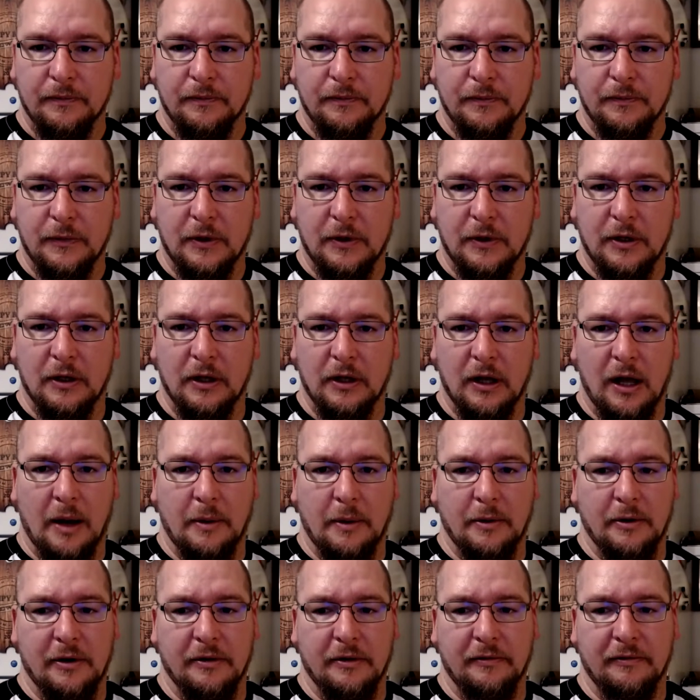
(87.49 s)

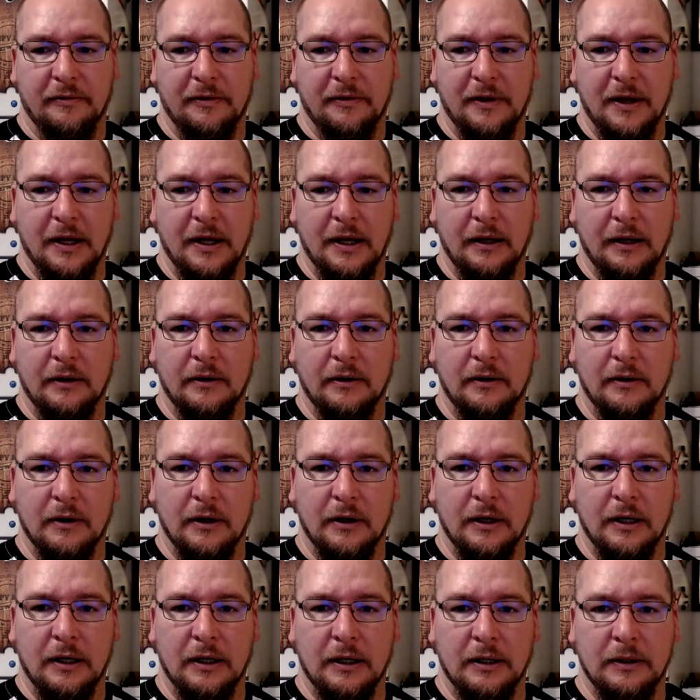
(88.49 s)
collaborative thing
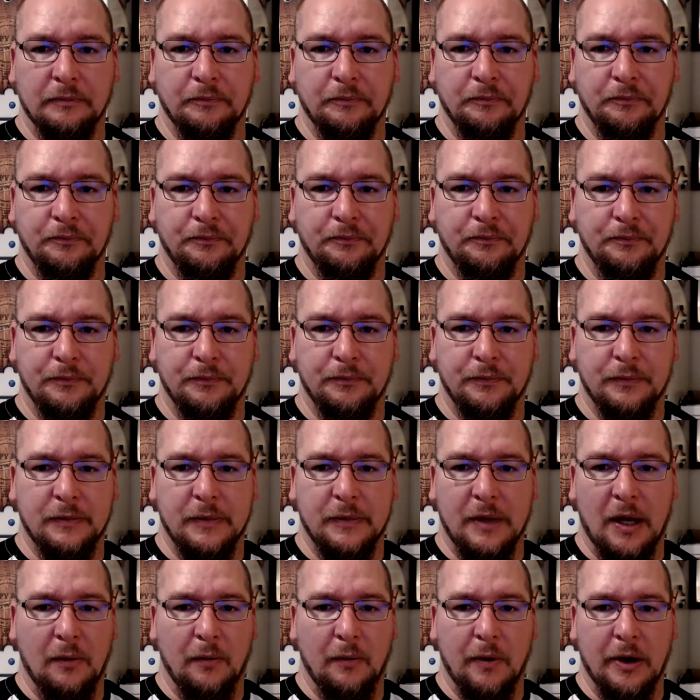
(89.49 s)

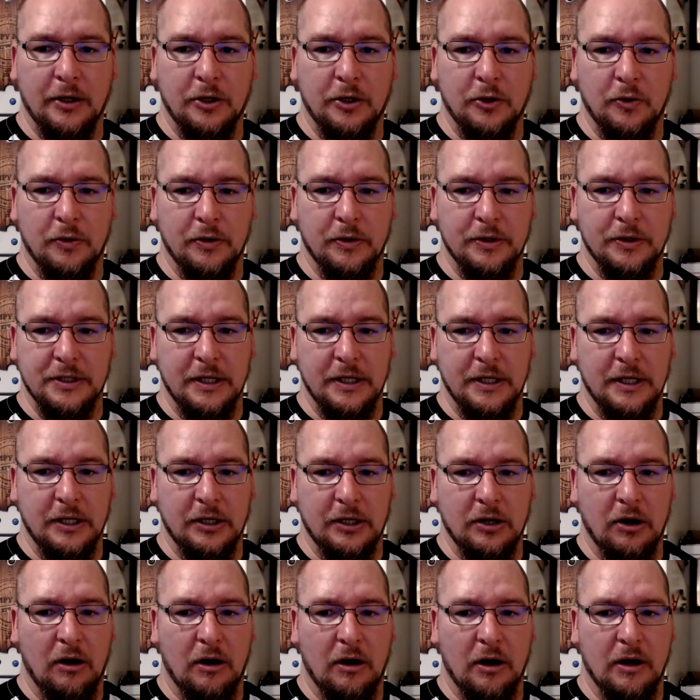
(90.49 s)
that went towards any
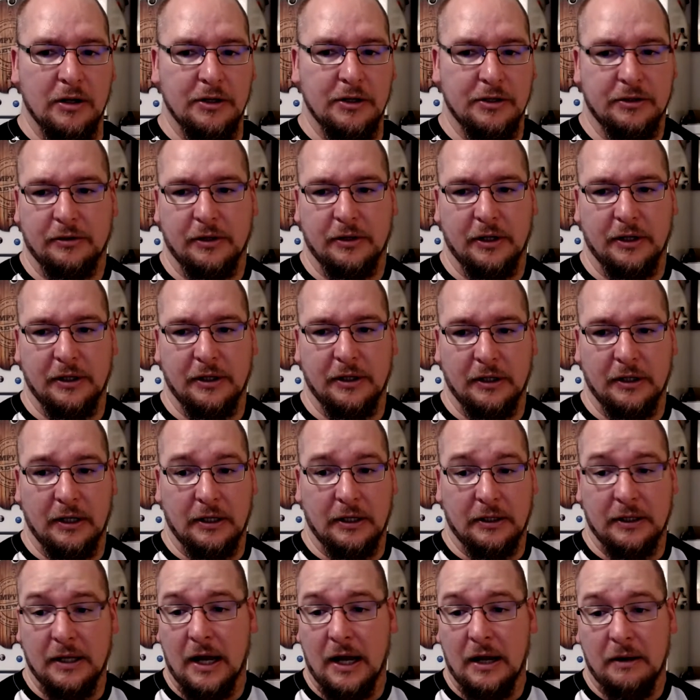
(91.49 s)
cause or anything like
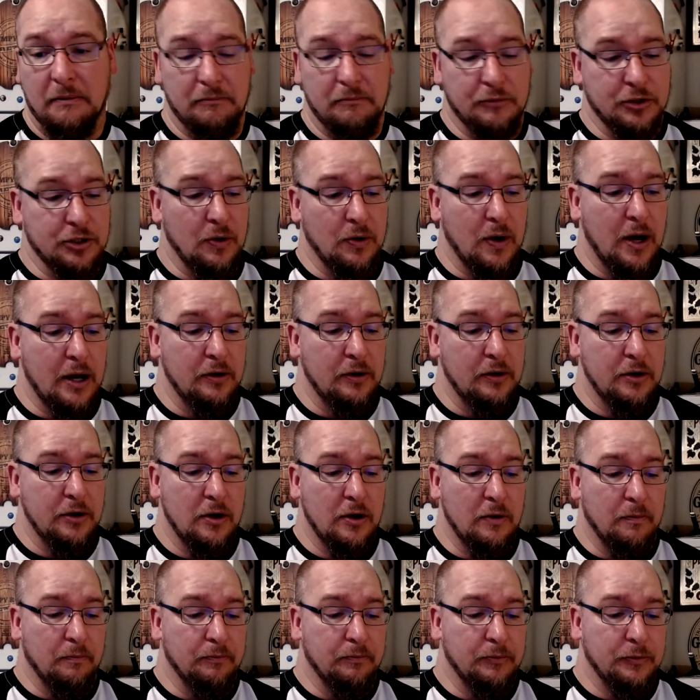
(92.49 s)
that. So I don't know.
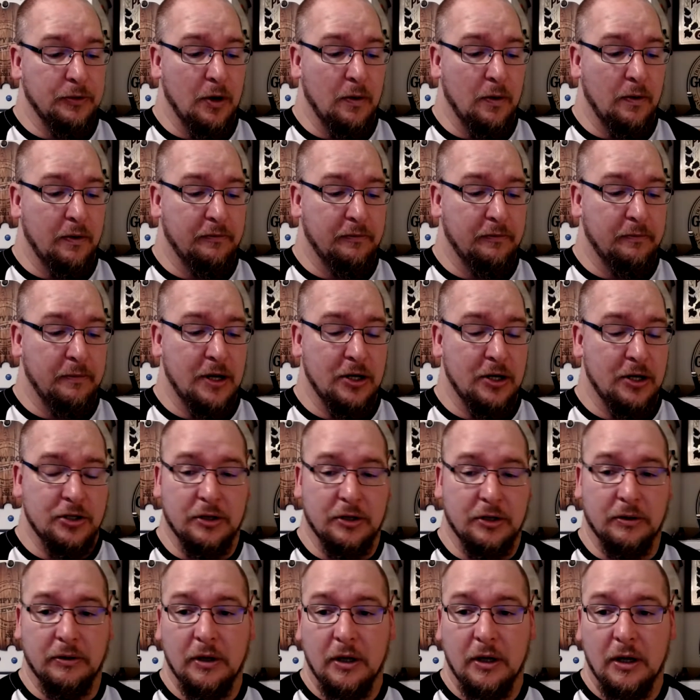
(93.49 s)
No information.
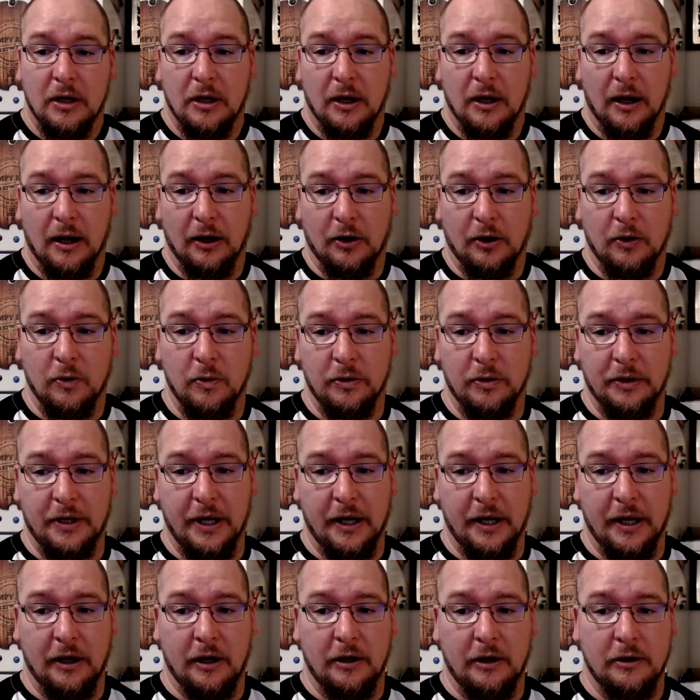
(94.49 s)
Cool can
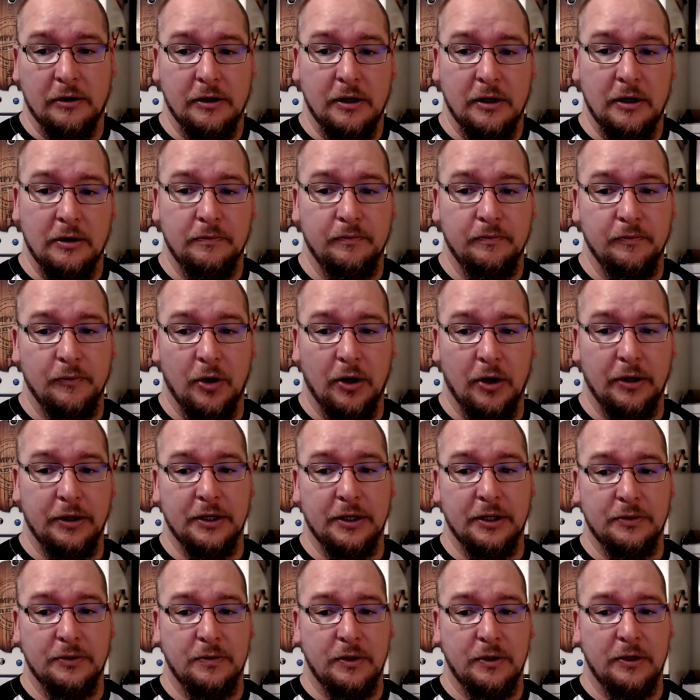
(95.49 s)
art though on this
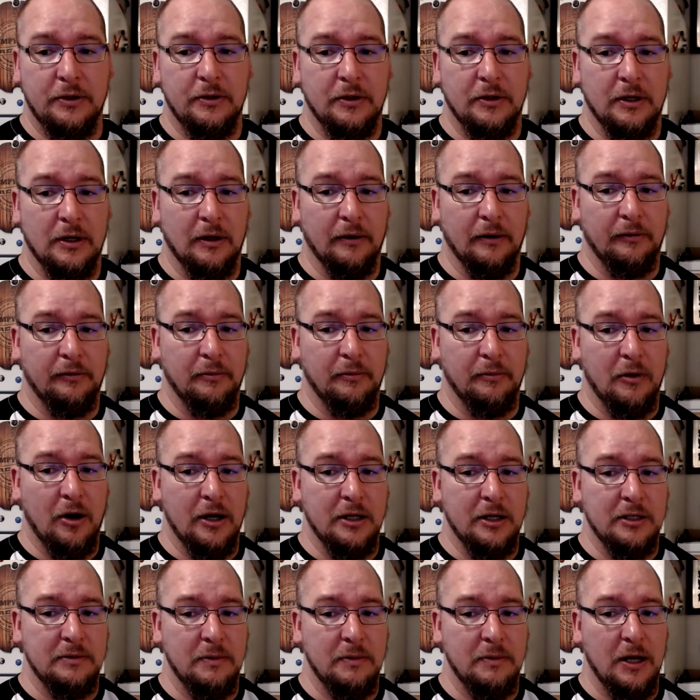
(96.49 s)
one from
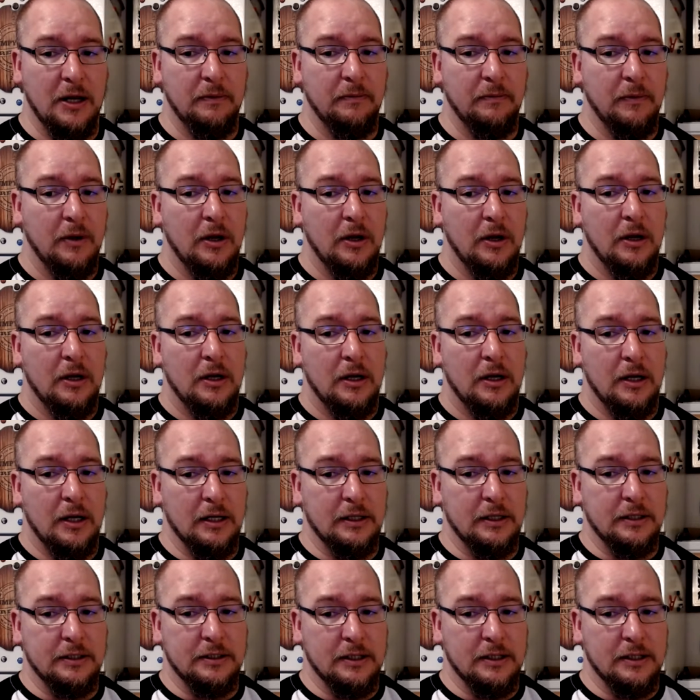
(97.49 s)
Modest Man.
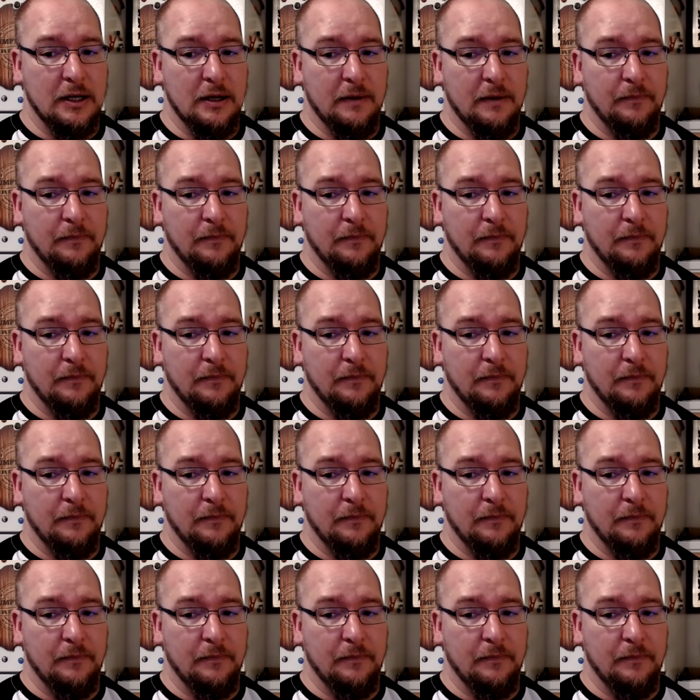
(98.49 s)
It's you